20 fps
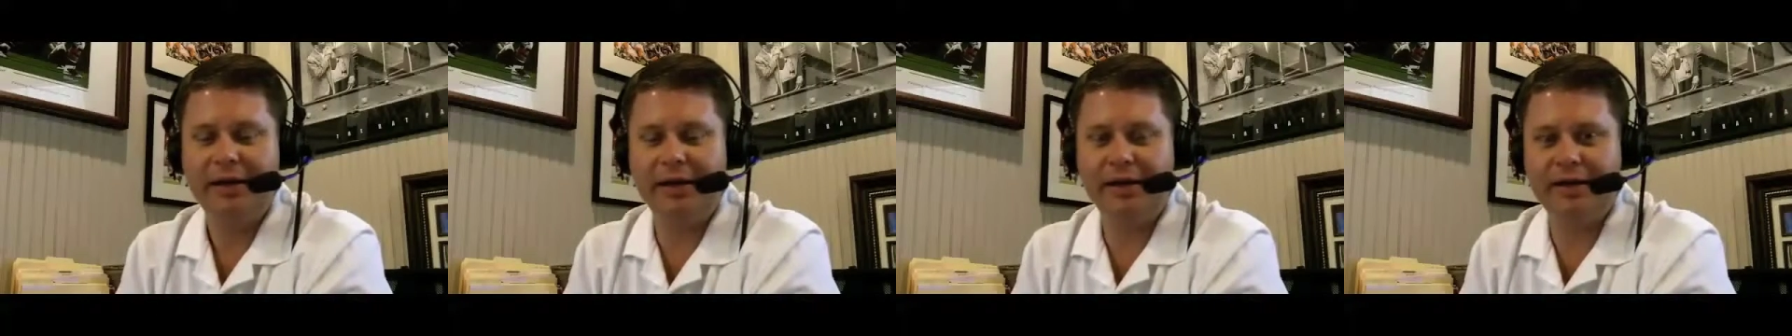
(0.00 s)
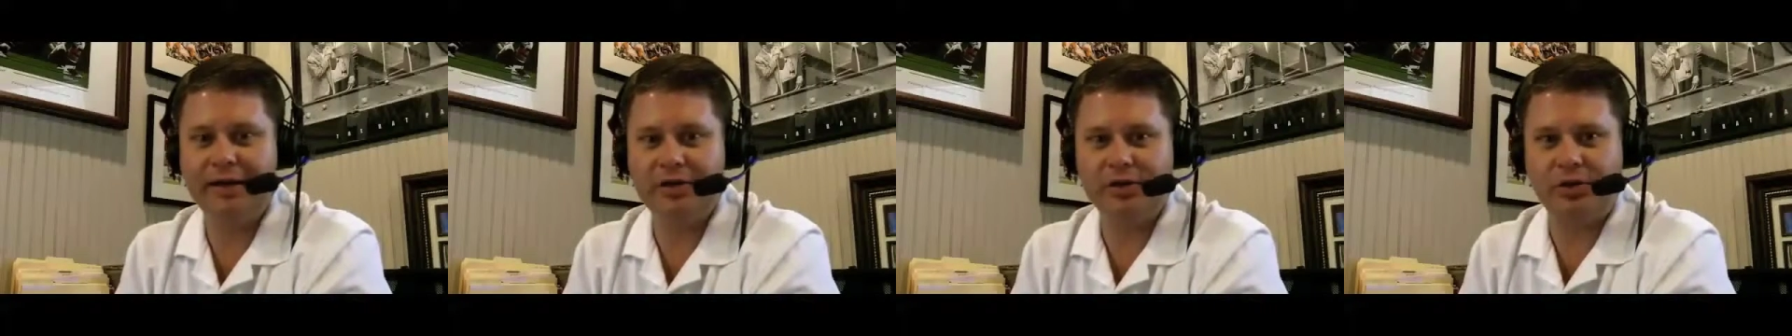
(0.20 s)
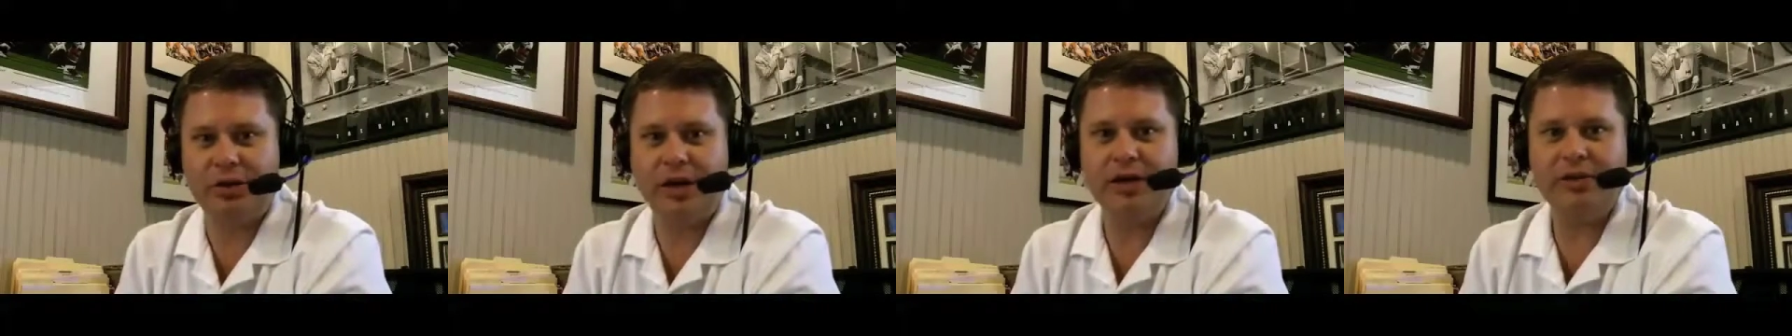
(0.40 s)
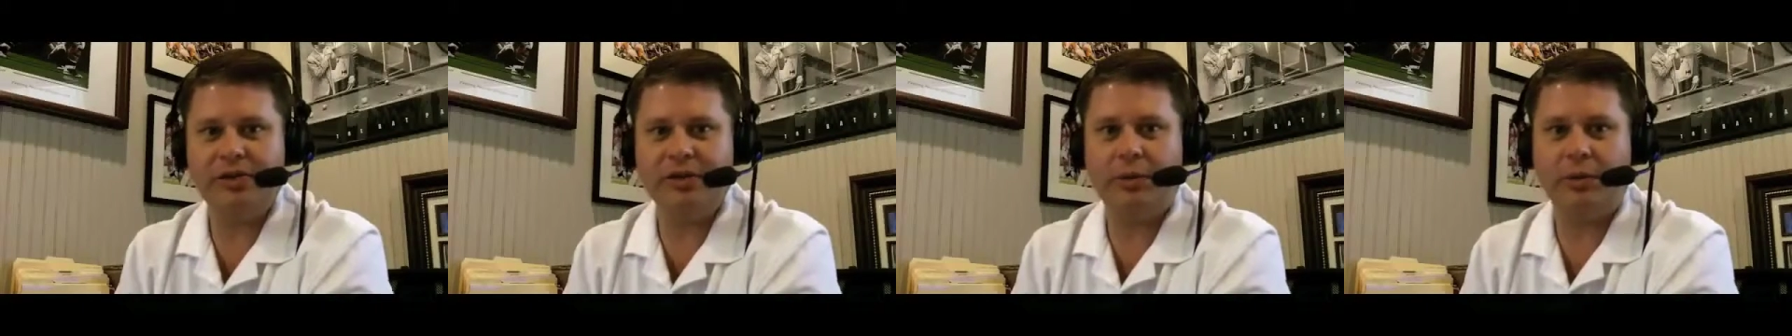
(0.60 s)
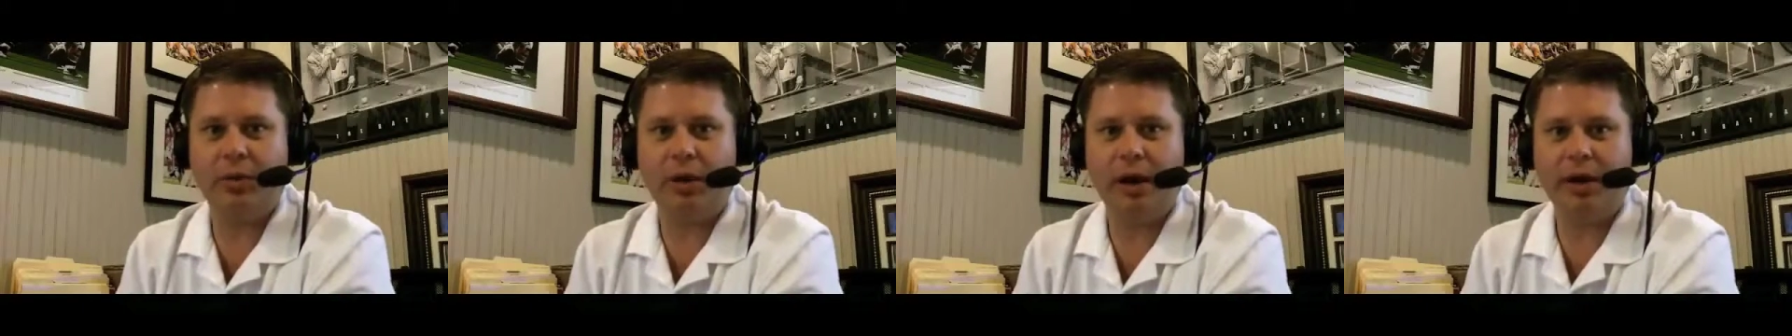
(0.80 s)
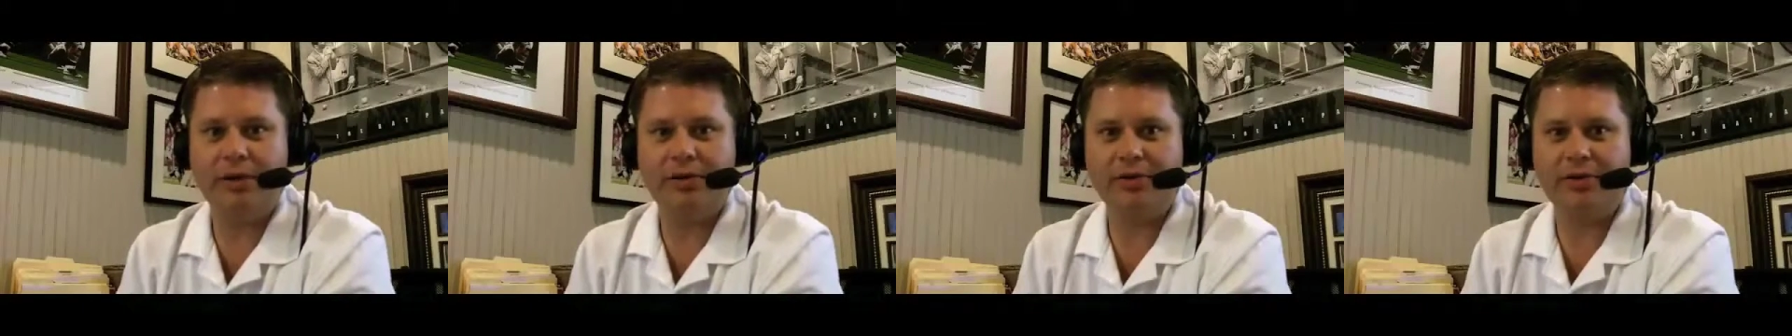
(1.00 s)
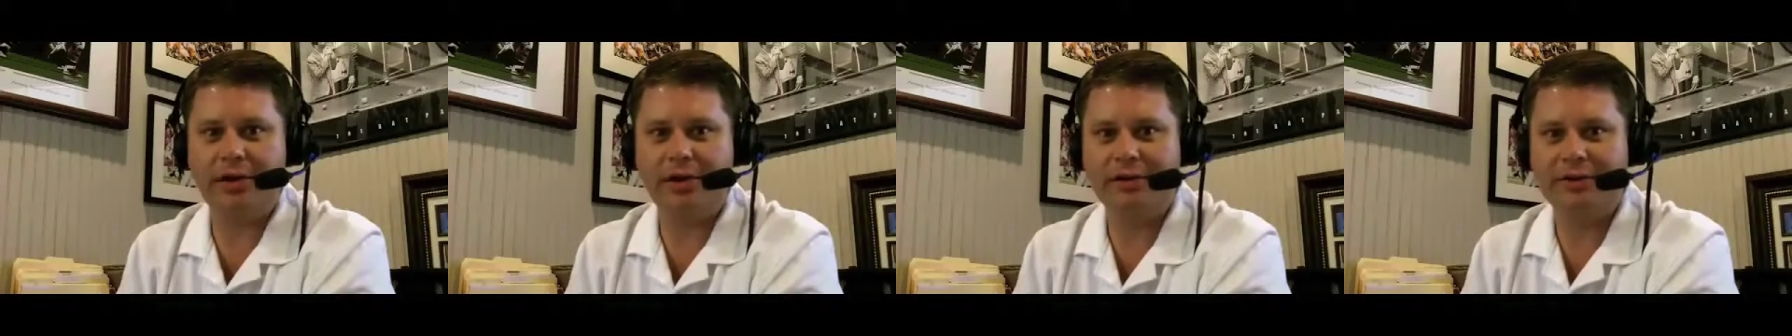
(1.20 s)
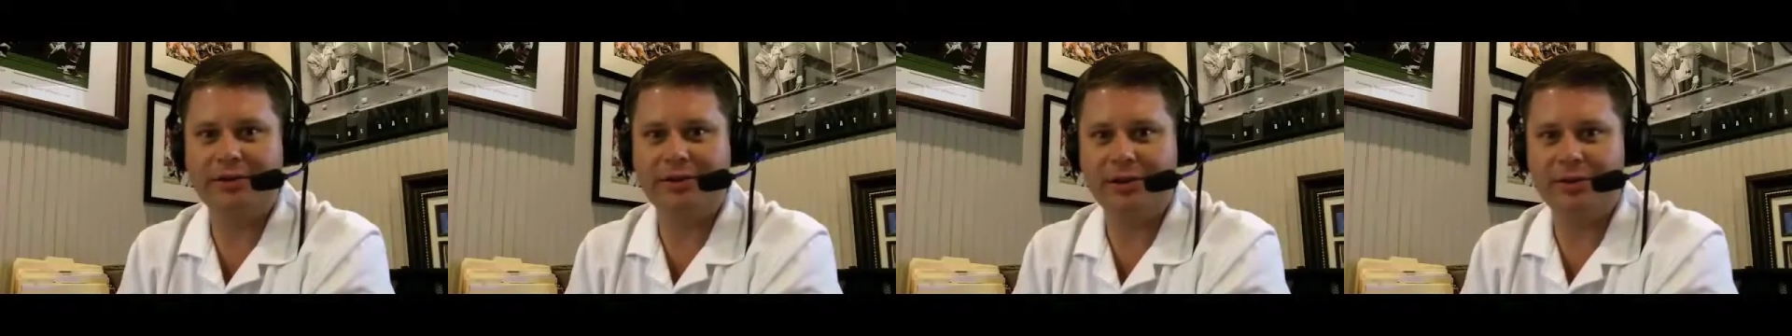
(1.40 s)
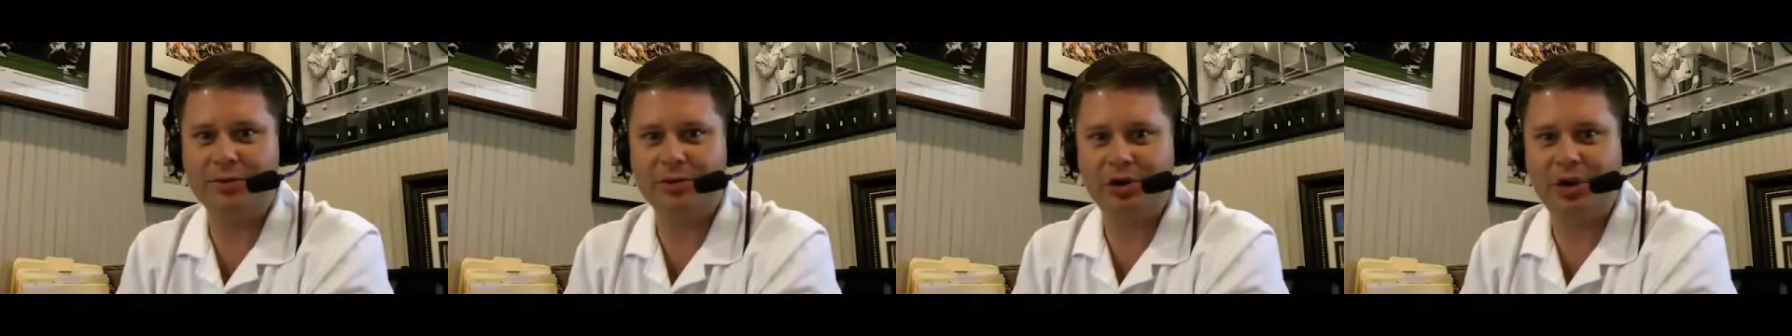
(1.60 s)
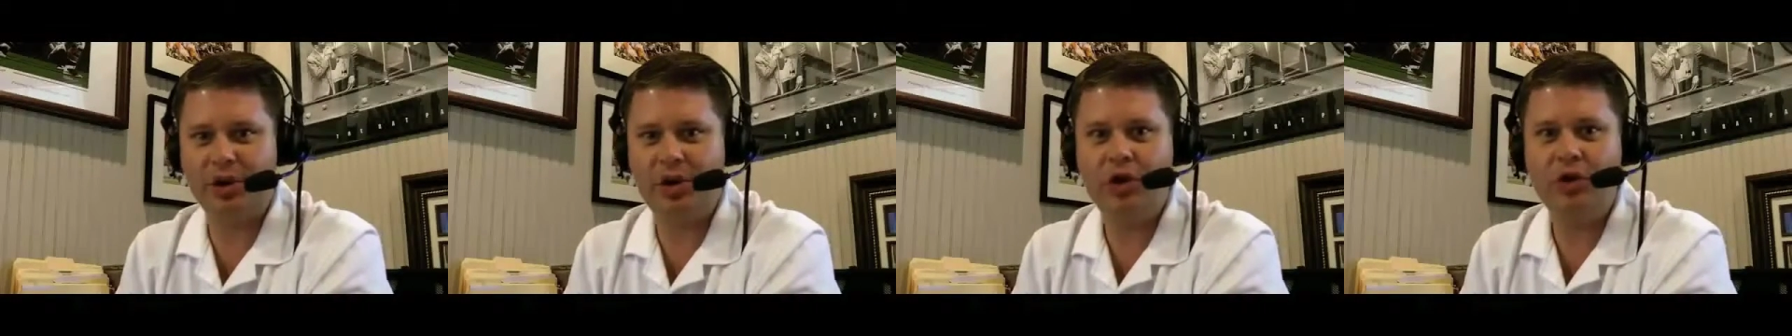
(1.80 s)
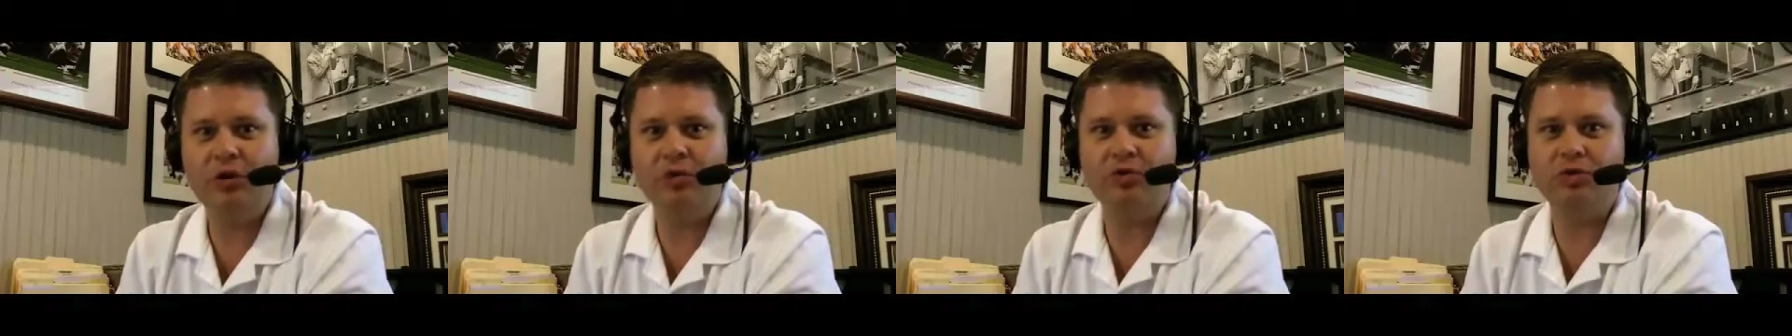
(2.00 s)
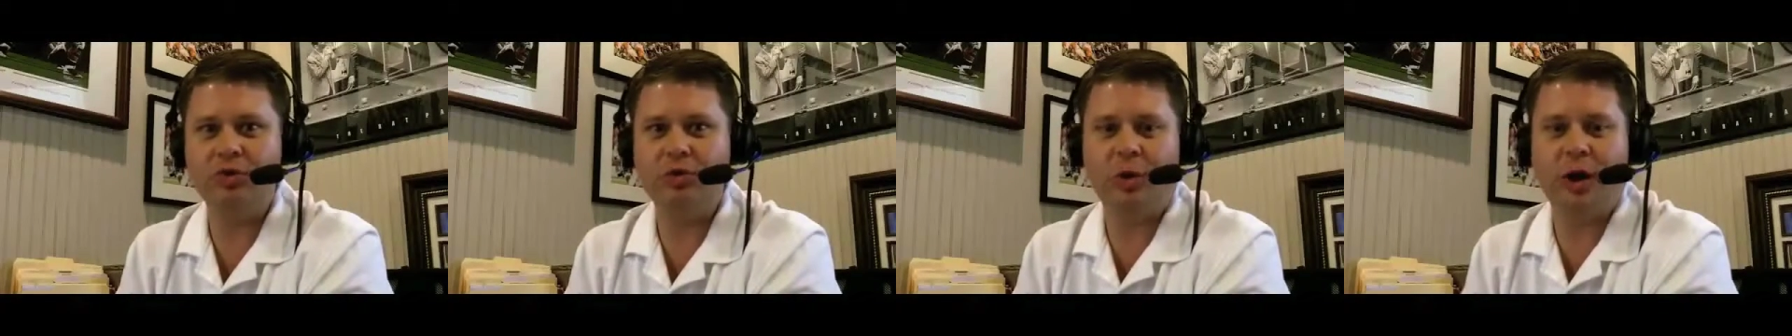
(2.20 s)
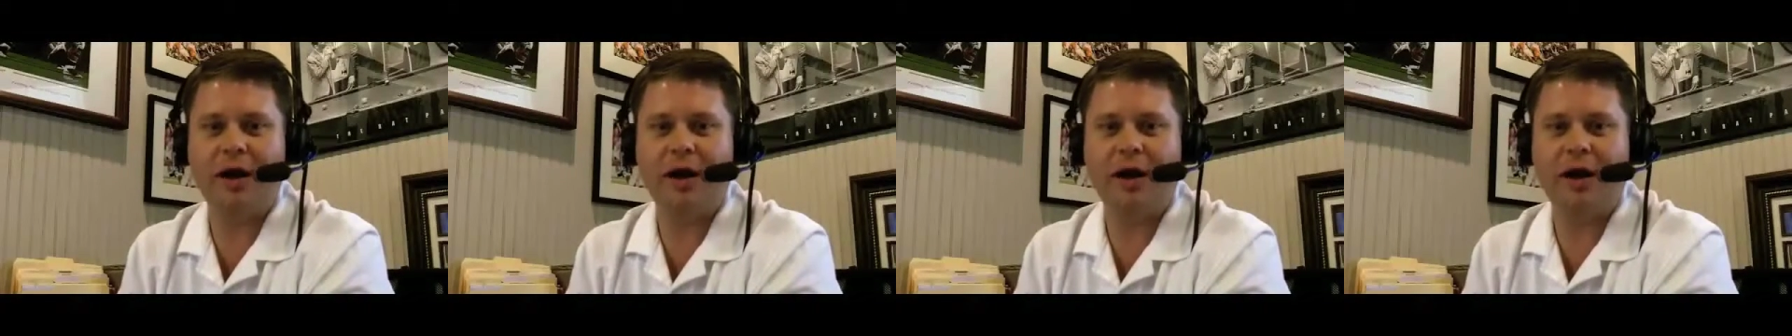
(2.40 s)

As great as it was that there was a huge